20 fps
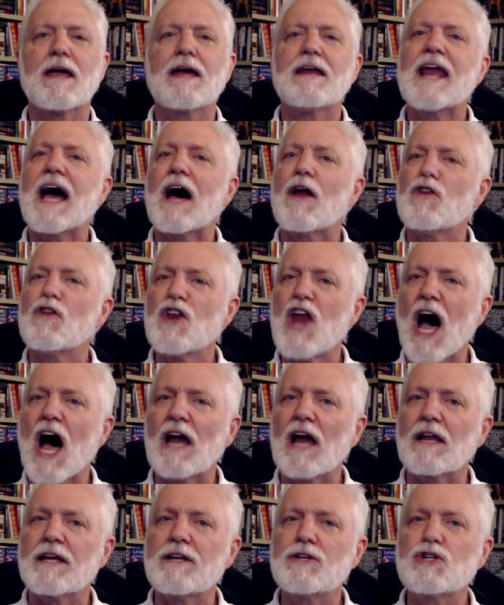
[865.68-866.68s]
Now,
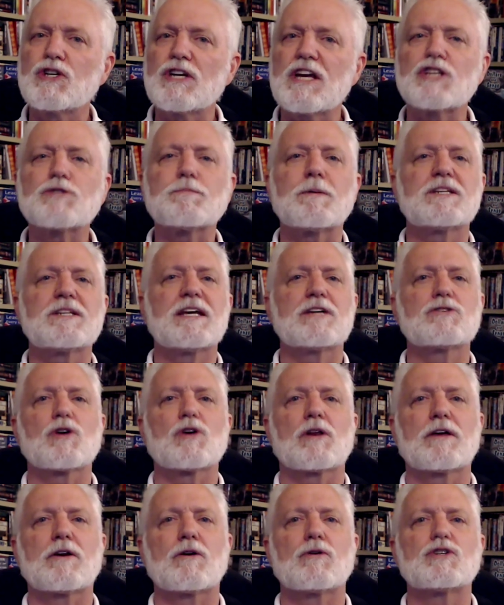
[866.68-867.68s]
knowledge is
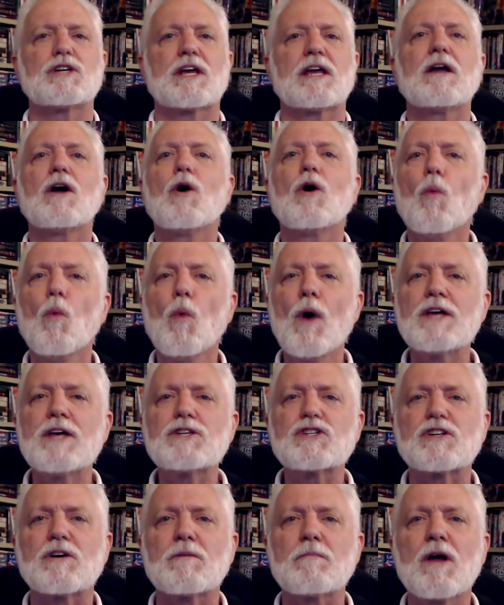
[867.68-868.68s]
potential energy.
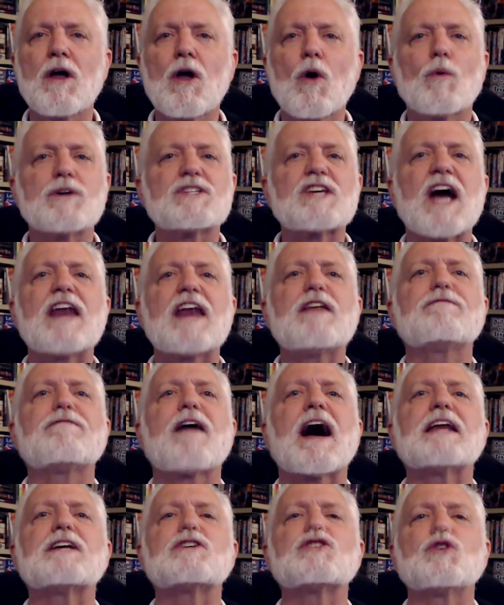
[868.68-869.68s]
Wisdom, which I
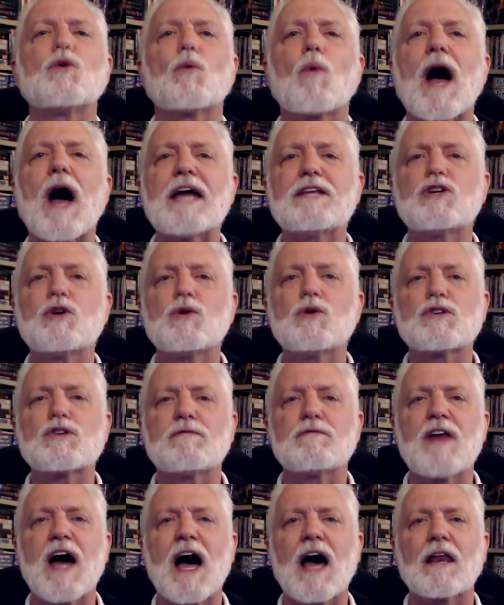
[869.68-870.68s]
define as the right use
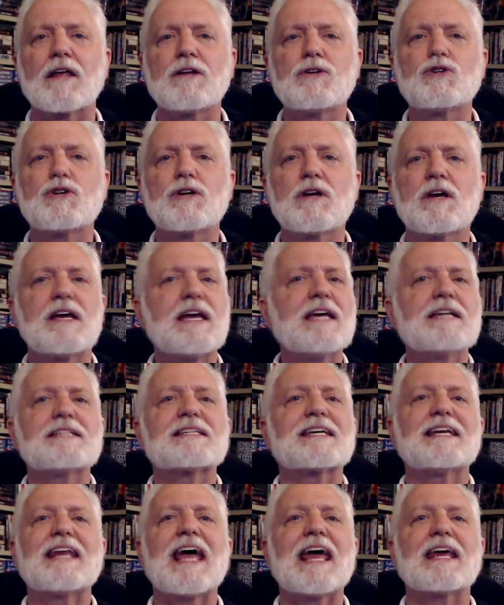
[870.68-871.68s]
of knowledge, is
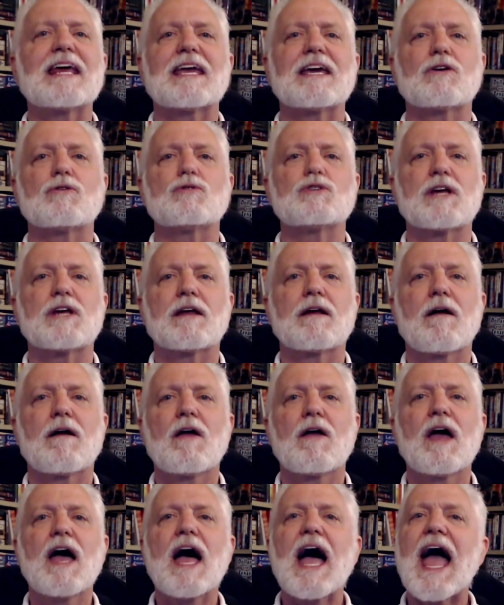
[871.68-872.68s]
kinetic energy.
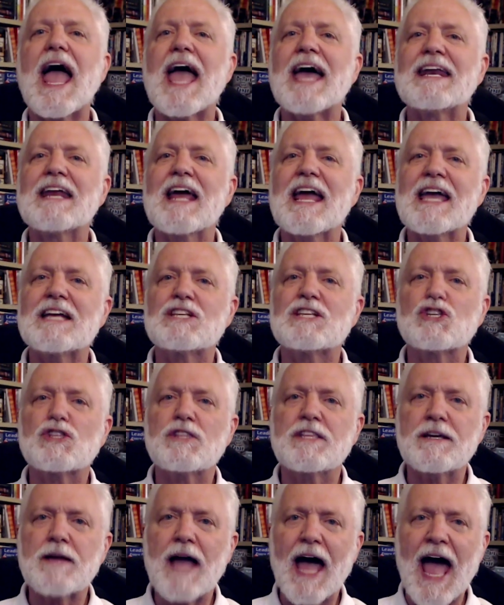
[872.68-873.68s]
And it's
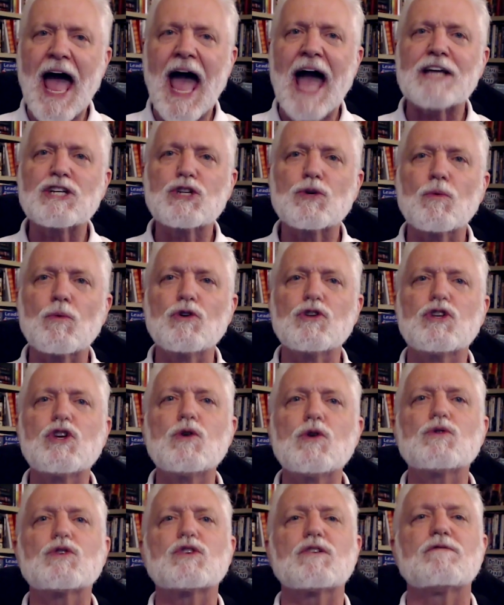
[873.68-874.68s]
the actual
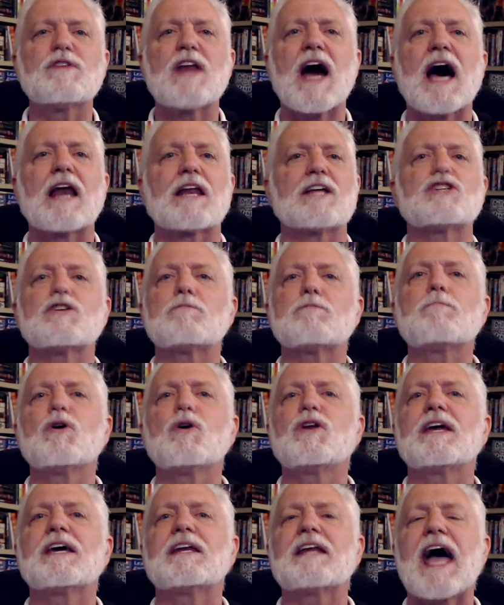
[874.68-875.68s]
use of knowledge and
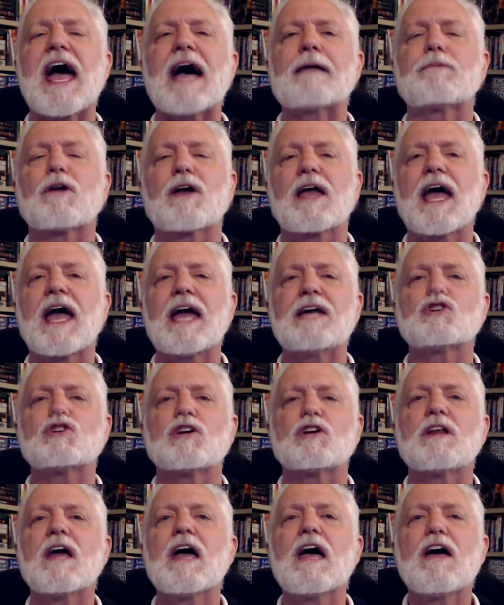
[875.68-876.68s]
putting into
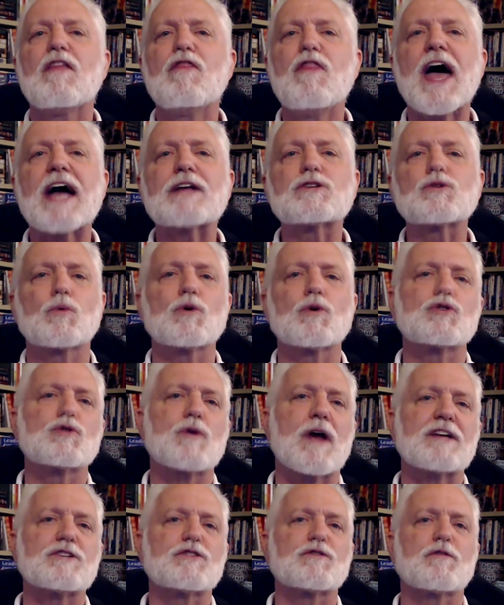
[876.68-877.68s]
application, that's where
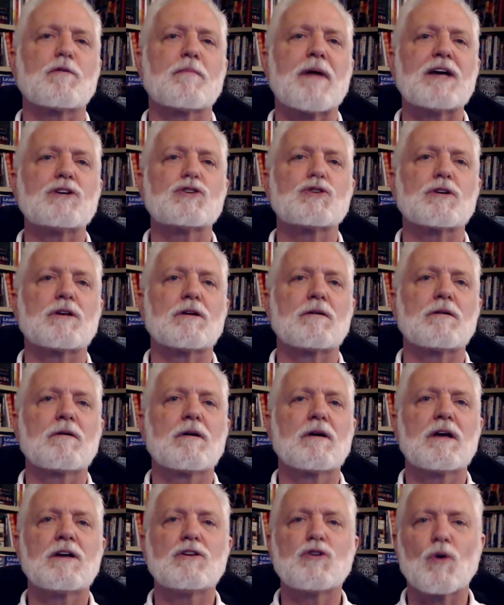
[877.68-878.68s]
transformation
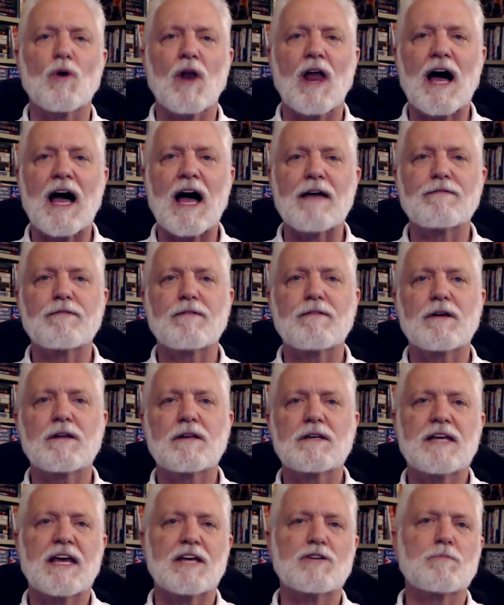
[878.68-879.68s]
in your life
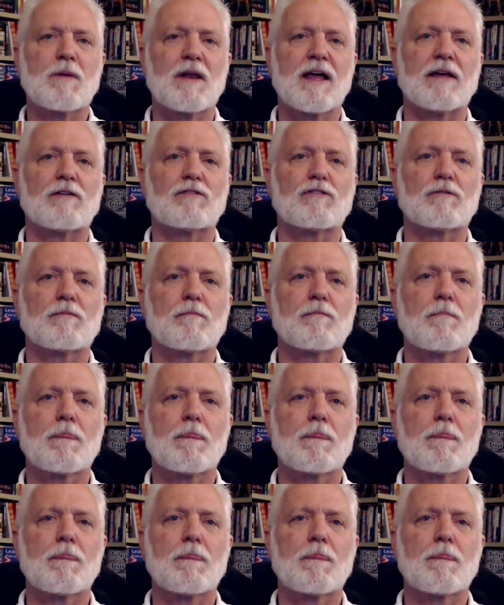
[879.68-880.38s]
takes place.